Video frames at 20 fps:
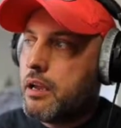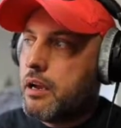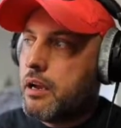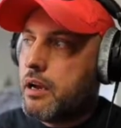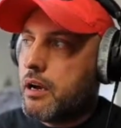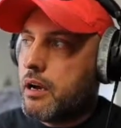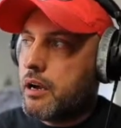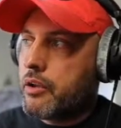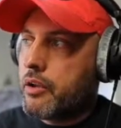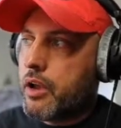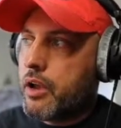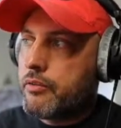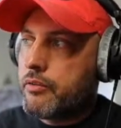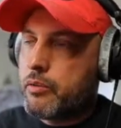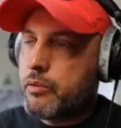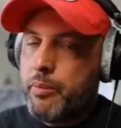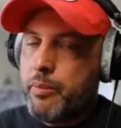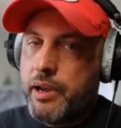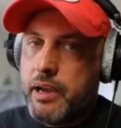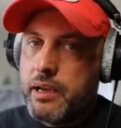You have
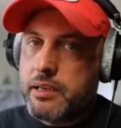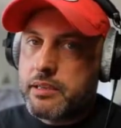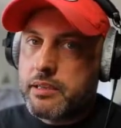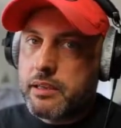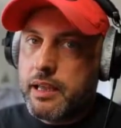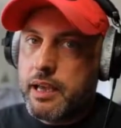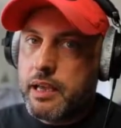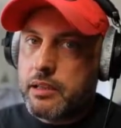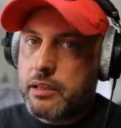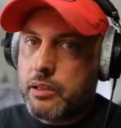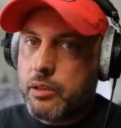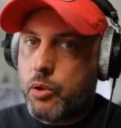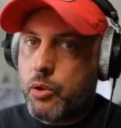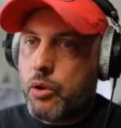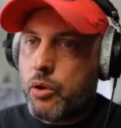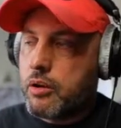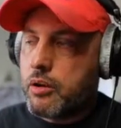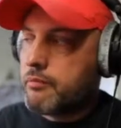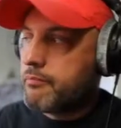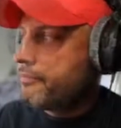to pass lat and
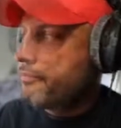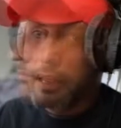long.